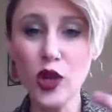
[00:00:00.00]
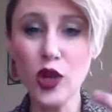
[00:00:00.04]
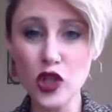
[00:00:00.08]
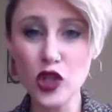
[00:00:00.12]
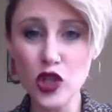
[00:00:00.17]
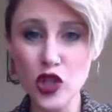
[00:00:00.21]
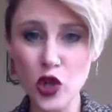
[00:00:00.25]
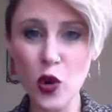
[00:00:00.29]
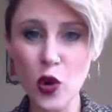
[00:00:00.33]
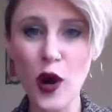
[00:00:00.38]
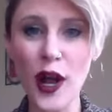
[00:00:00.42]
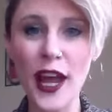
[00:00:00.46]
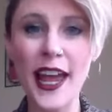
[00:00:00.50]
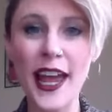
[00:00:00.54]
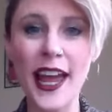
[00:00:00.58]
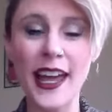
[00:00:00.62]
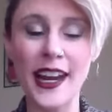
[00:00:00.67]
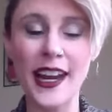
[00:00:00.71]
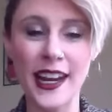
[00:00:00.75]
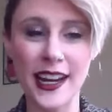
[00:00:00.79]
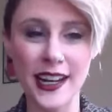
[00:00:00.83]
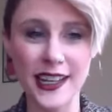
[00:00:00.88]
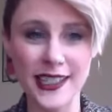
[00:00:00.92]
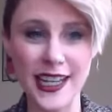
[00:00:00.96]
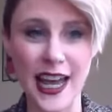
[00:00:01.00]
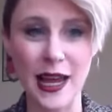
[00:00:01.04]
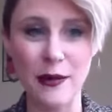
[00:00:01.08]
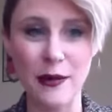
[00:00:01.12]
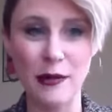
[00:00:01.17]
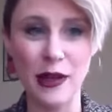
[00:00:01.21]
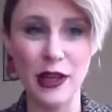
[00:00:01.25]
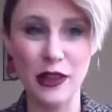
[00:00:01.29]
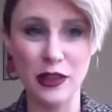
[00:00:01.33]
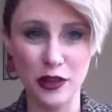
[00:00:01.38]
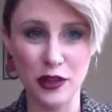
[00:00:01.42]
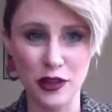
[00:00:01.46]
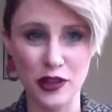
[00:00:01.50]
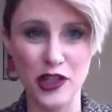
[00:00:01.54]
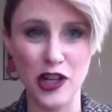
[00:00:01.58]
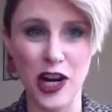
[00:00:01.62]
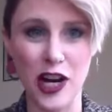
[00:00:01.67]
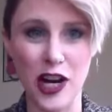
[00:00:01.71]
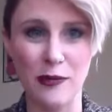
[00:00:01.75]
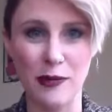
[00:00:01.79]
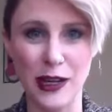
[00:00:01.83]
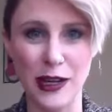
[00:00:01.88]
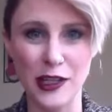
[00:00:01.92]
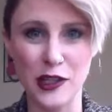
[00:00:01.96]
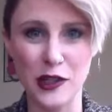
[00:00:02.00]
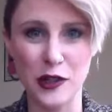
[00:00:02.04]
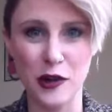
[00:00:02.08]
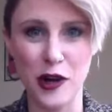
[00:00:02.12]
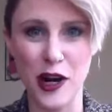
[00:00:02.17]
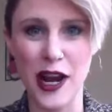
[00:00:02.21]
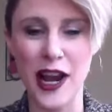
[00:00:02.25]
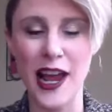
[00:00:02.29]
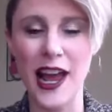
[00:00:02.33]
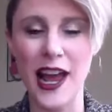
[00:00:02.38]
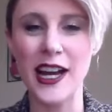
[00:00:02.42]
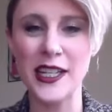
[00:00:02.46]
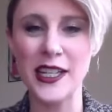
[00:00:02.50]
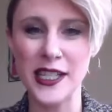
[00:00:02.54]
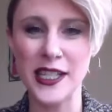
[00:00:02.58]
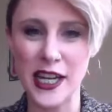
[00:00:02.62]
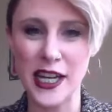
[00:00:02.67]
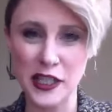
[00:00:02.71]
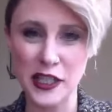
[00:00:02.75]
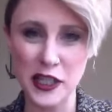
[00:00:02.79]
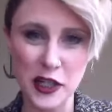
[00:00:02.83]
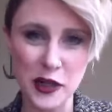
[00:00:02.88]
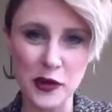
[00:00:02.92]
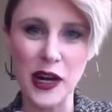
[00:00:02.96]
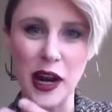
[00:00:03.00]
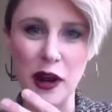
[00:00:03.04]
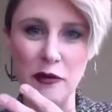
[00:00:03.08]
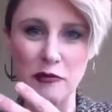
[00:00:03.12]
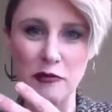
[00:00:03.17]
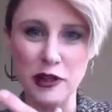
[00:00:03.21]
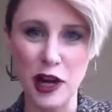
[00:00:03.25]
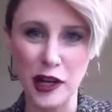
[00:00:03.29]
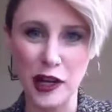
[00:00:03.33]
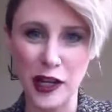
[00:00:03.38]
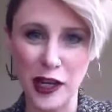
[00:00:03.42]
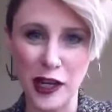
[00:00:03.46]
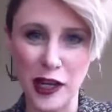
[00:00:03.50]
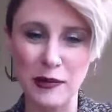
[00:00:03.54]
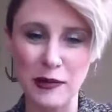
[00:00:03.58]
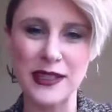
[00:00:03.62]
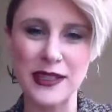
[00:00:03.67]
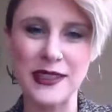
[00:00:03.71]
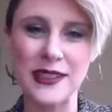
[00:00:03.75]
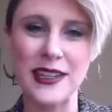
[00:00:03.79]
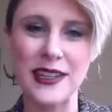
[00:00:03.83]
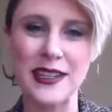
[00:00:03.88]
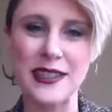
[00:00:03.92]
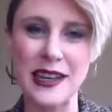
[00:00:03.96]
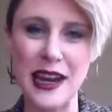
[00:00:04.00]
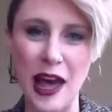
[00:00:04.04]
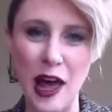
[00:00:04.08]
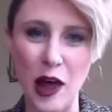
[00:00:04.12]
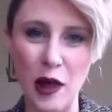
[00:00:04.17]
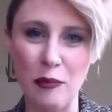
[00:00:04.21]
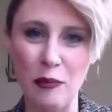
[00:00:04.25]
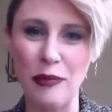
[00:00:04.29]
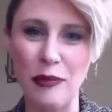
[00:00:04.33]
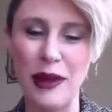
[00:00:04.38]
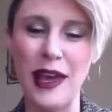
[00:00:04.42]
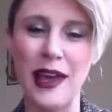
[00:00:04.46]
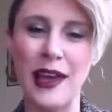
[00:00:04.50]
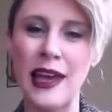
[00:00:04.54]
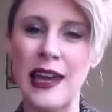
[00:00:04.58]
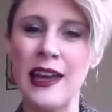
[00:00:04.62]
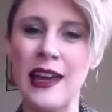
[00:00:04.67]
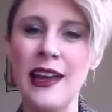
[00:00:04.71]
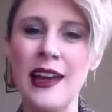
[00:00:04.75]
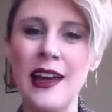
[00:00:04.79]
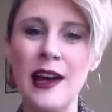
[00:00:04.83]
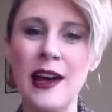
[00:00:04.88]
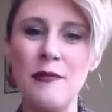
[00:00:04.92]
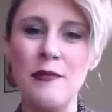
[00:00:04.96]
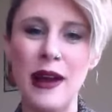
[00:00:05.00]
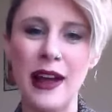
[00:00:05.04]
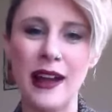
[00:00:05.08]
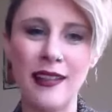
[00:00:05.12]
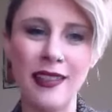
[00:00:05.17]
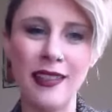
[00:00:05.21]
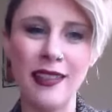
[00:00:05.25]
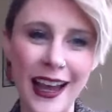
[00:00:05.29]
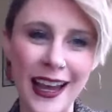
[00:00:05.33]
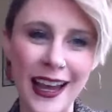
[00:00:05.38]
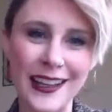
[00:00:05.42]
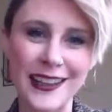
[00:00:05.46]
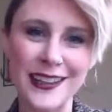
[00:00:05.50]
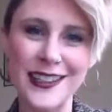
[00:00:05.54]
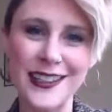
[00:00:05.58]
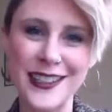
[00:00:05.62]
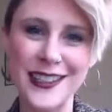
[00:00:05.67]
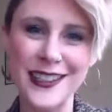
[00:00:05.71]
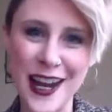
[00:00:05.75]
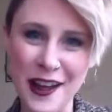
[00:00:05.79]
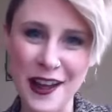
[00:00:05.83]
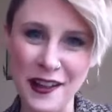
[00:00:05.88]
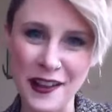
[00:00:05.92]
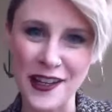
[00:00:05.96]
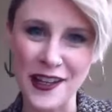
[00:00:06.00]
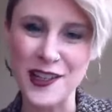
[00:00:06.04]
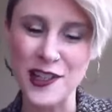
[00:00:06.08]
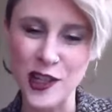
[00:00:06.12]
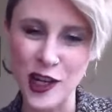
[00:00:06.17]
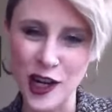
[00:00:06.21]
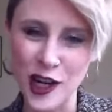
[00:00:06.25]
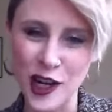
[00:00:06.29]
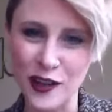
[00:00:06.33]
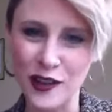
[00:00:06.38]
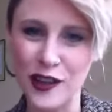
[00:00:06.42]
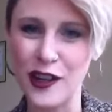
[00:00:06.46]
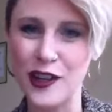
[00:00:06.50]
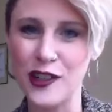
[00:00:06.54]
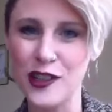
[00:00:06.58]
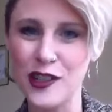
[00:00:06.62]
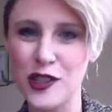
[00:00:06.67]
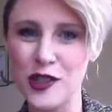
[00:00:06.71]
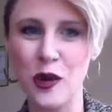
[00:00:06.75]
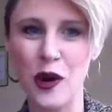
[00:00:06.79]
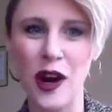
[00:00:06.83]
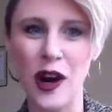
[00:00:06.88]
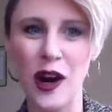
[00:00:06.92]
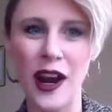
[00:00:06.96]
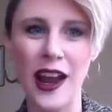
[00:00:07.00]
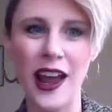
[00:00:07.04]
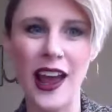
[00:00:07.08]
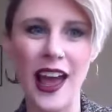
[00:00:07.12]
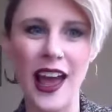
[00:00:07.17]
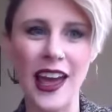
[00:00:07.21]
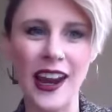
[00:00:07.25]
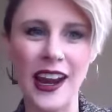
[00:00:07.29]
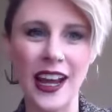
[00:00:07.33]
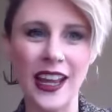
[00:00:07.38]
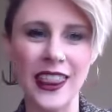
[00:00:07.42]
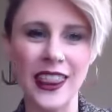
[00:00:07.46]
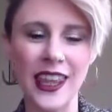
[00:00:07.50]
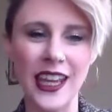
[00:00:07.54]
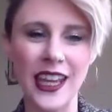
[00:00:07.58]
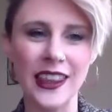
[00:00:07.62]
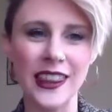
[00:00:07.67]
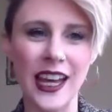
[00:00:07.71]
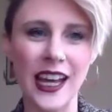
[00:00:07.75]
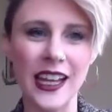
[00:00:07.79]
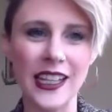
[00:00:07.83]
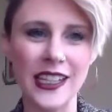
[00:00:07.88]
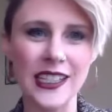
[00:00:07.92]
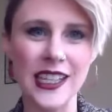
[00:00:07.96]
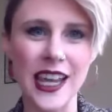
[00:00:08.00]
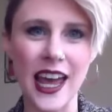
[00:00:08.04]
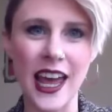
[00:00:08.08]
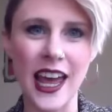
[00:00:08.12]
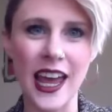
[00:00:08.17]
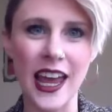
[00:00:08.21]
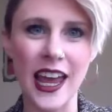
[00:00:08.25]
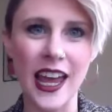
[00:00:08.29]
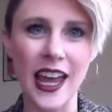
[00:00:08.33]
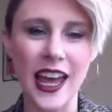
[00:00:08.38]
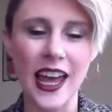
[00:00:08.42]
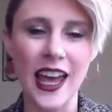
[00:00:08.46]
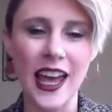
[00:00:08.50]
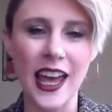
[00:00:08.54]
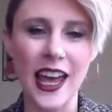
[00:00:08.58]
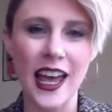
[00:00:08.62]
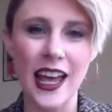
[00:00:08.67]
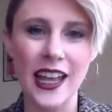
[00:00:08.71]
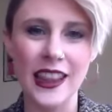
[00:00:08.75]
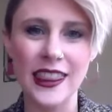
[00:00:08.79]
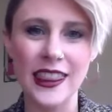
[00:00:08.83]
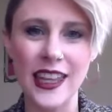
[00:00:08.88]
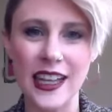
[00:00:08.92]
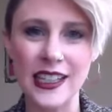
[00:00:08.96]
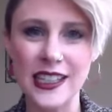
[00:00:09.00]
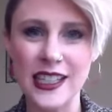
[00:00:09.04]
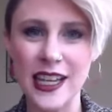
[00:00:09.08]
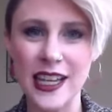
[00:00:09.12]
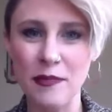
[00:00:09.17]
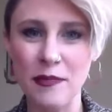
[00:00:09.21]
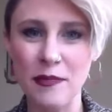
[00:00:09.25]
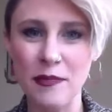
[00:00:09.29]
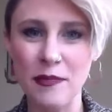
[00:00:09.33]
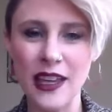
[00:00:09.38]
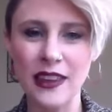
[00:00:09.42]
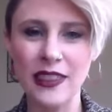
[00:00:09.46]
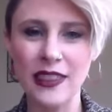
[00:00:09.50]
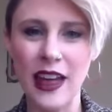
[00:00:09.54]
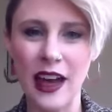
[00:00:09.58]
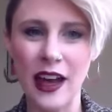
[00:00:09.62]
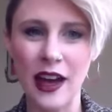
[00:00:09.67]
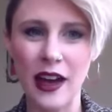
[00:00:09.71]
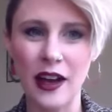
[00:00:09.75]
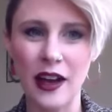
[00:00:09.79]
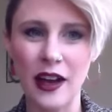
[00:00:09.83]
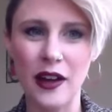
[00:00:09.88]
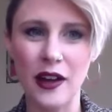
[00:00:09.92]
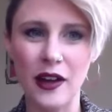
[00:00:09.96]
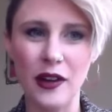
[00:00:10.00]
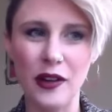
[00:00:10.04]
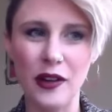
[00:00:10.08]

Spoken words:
joy and excitement through sharing my story as I do when I'm talking business and helping my clients tell and share their story. And I think that's something that